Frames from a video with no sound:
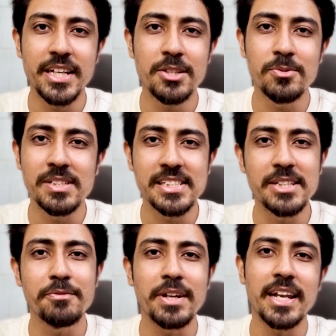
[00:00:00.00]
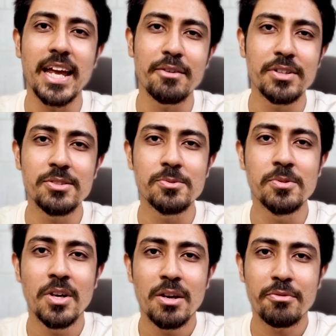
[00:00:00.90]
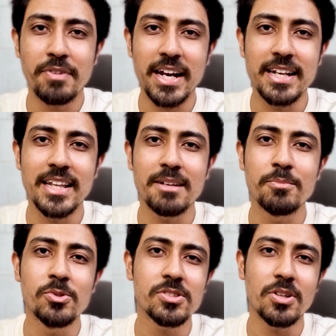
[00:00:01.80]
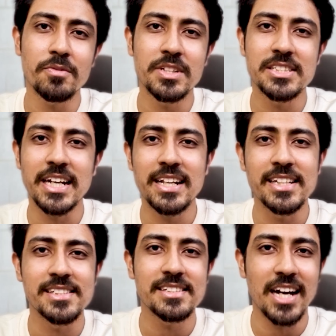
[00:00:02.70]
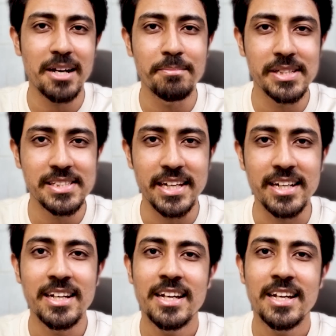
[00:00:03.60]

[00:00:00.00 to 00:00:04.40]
You will see whenever you find that most of the checklists are missing,